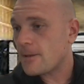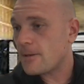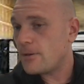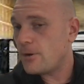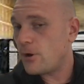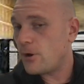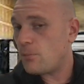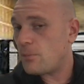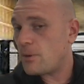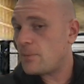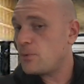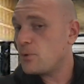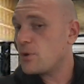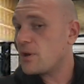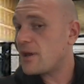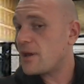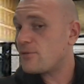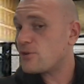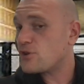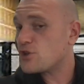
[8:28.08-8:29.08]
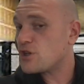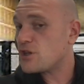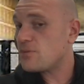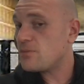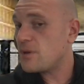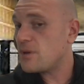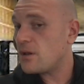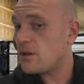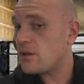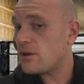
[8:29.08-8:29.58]
you know, maybe you can have a cheat
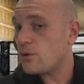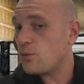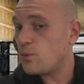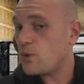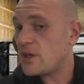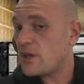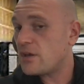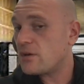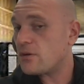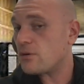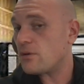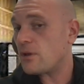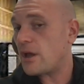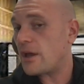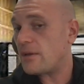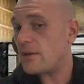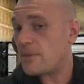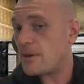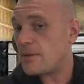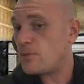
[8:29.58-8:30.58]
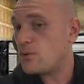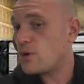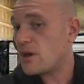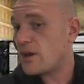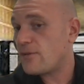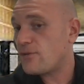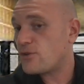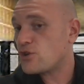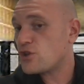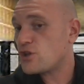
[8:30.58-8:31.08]
meal in a week, or like maybe you can
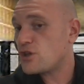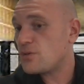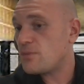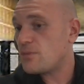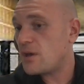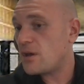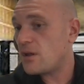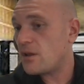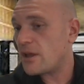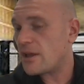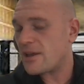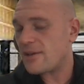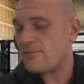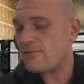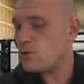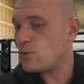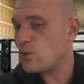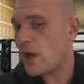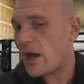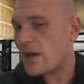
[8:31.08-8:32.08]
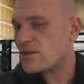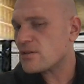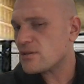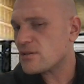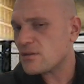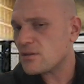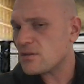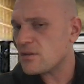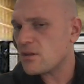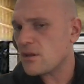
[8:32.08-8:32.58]
have a cheat meal. Like if you last
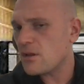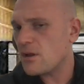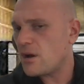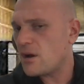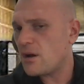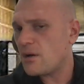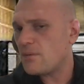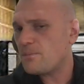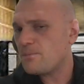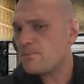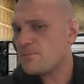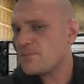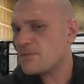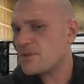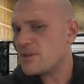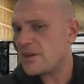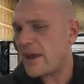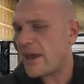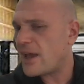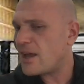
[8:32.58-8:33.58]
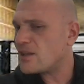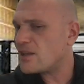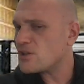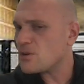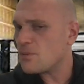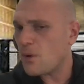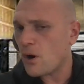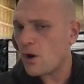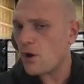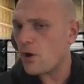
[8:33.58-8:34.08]
today and
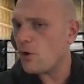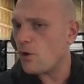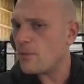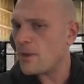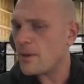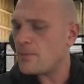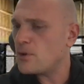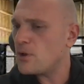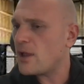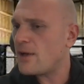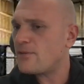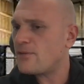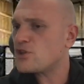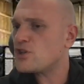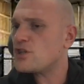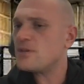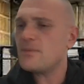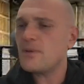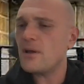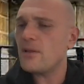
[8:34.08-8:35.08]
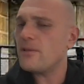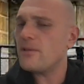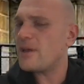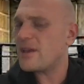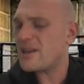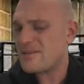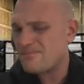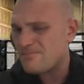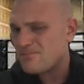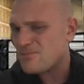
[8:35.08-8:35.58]
tomorrow, maybe you'll have a cheat meal
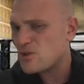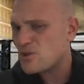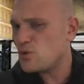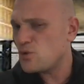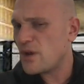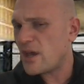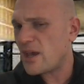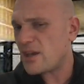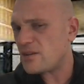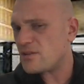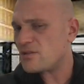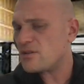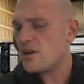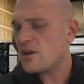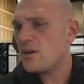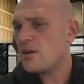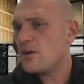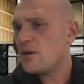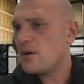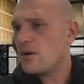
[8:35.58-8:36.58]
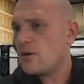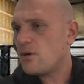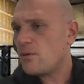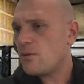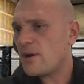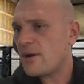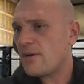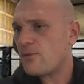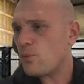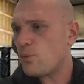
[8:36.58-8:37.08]
like two days,
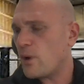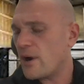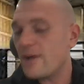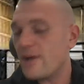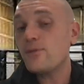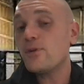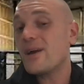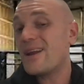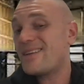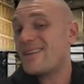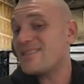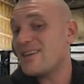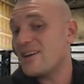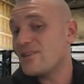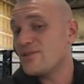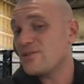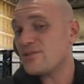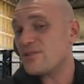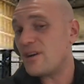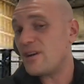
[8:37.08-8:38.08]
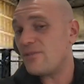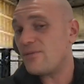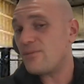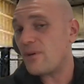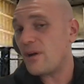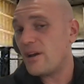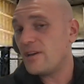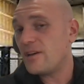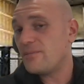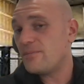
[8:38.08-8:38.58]
whatever, whatever you got to tell yourself,
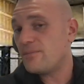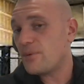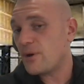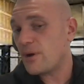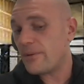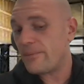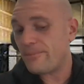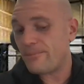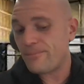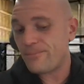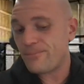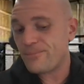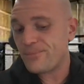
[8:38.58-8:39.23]
right? But